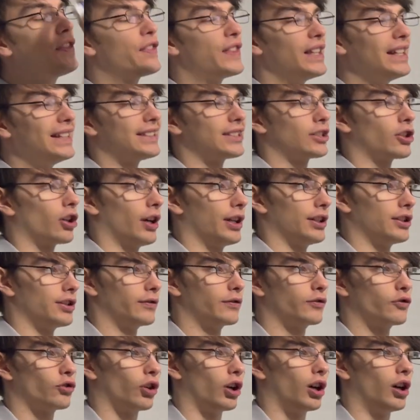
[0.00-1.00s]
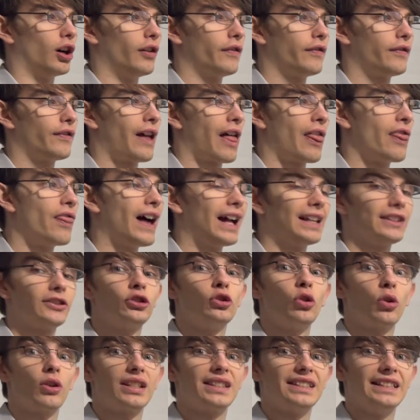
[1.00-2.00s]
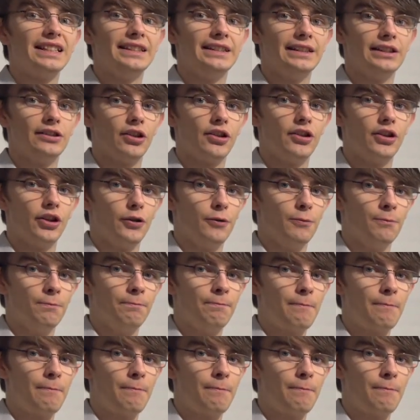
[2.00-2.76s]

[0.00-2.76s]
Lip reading: this kind of graph, that's not as easy to do.